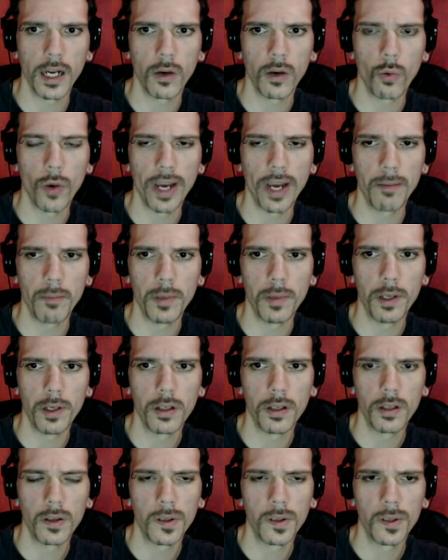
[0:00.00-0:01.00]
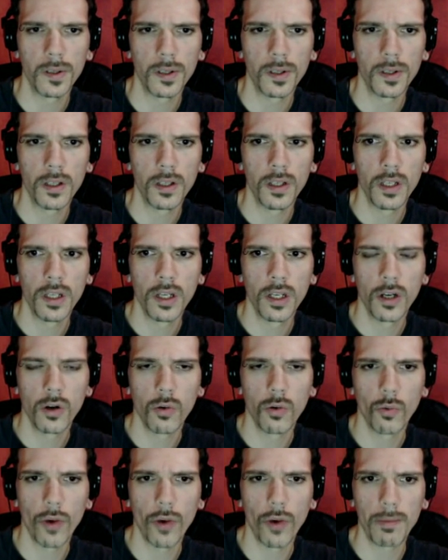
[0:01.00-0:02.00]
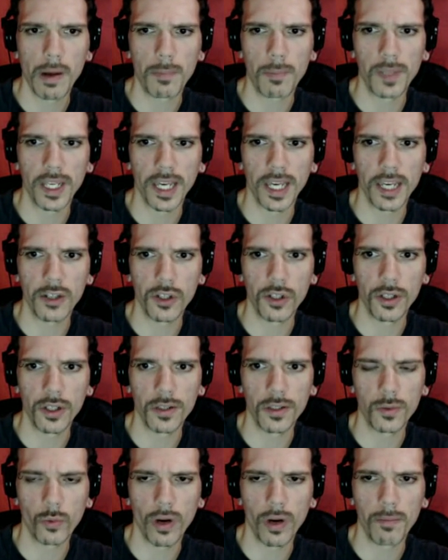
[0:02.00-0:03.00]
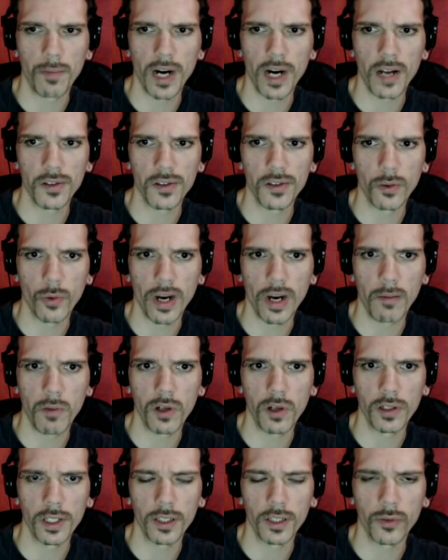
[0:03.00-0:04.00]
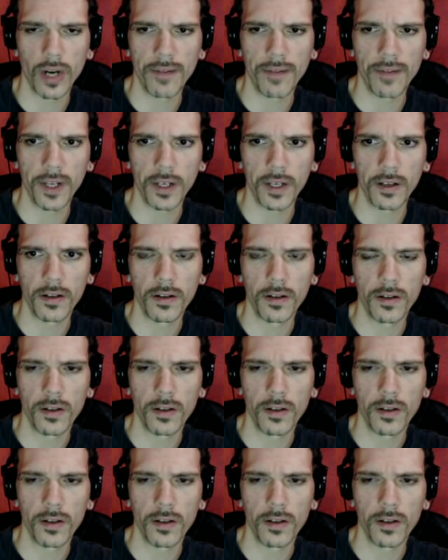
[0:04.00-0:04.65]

web applications, web browser, web only traffic,